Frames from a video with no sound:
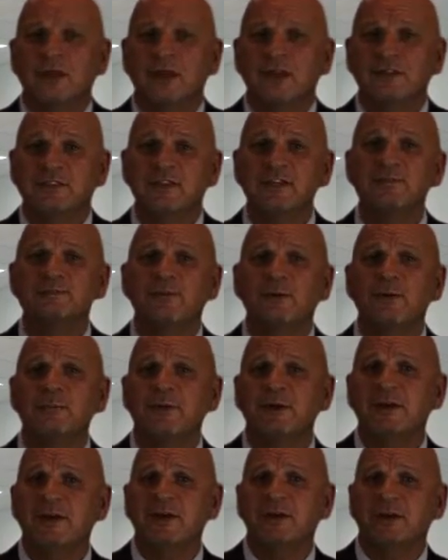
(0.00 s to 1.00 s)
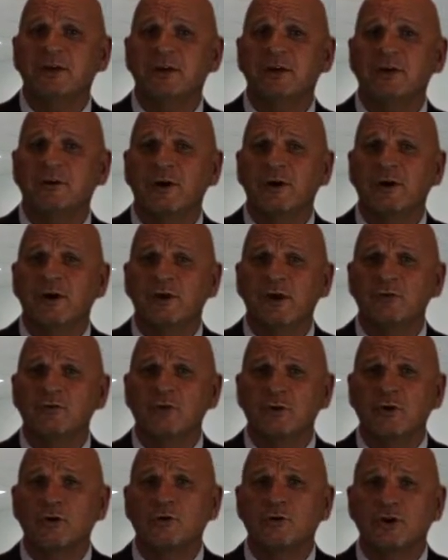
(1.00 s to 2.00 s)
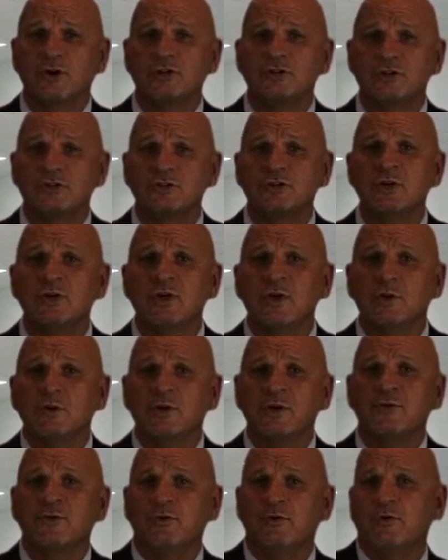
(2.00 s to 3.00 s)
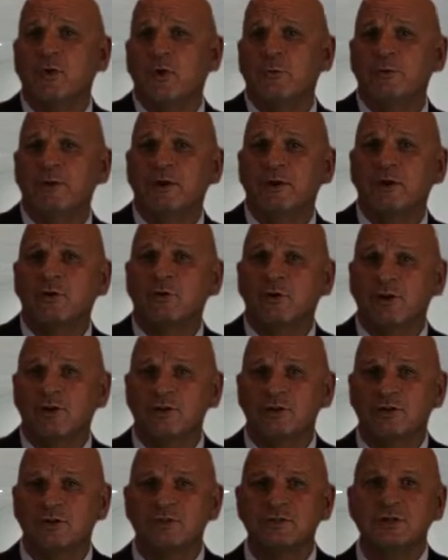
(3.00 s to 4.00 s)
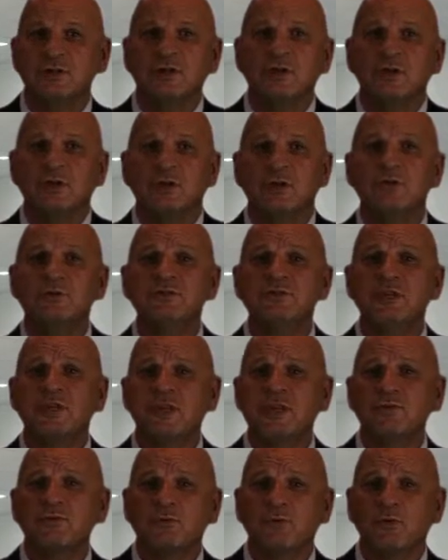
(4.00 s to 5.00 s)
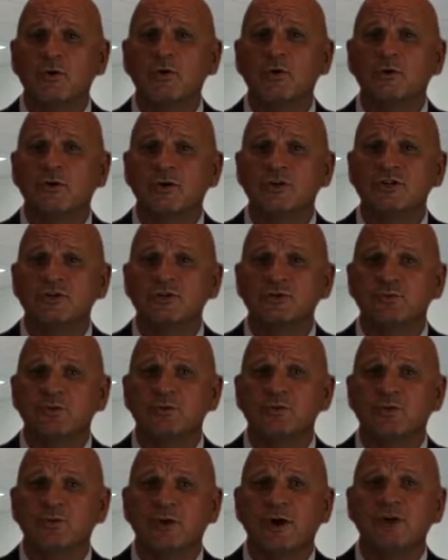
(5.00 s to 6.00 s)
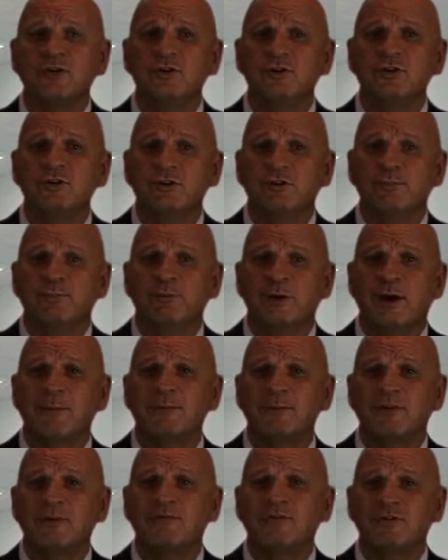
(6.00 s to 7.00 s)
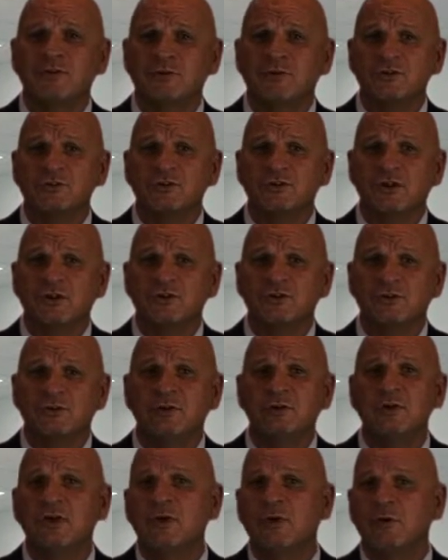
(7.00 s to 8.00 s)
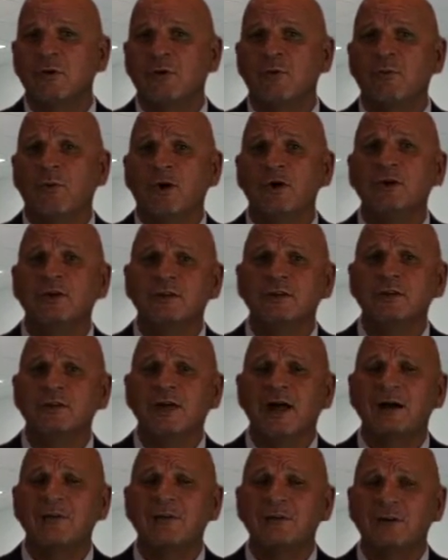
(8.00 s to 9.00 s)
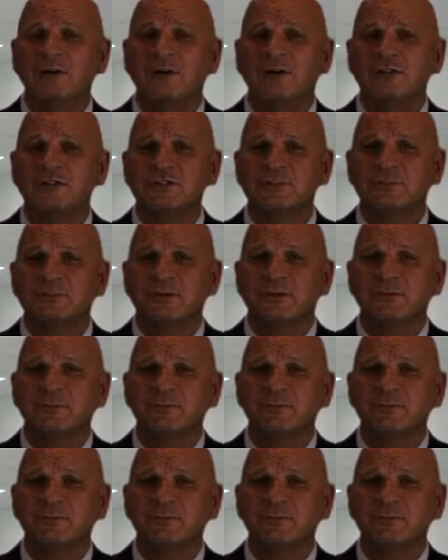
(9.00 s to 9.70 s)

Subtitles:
At this point, begin integrating either-or questions with your open-end questions. Using either-or questions will direct you to the proper inventory selection while walking the lot with your customer.